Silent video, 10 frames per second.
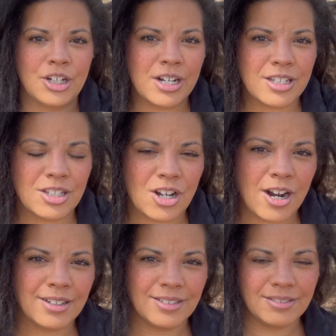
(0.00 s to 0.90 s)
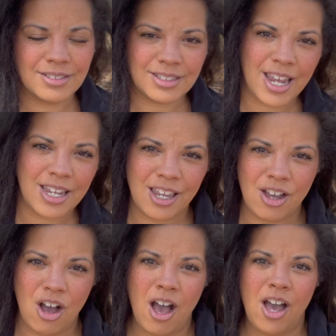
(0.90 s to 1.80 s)
going to start taking
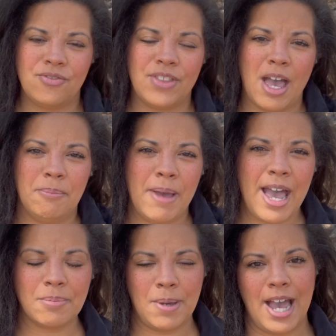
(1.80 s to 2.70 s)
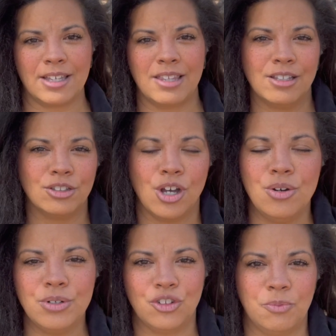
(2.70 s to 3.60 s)
off that backpack, that
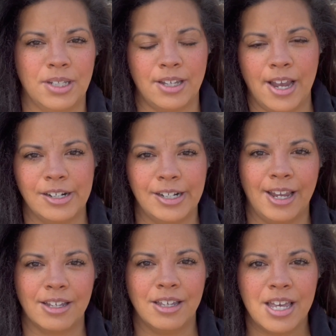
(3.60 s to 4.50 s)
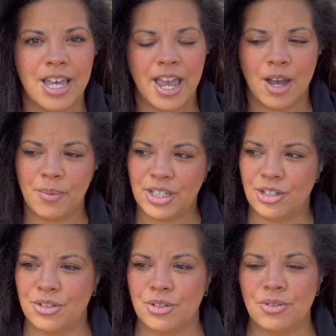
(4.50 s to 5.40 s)
load you've been carrying. And when
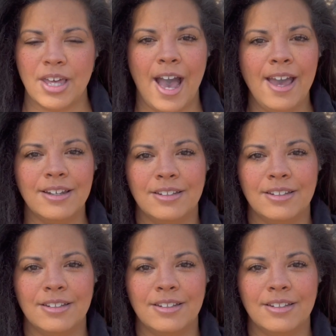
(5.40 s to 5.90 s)
you do that,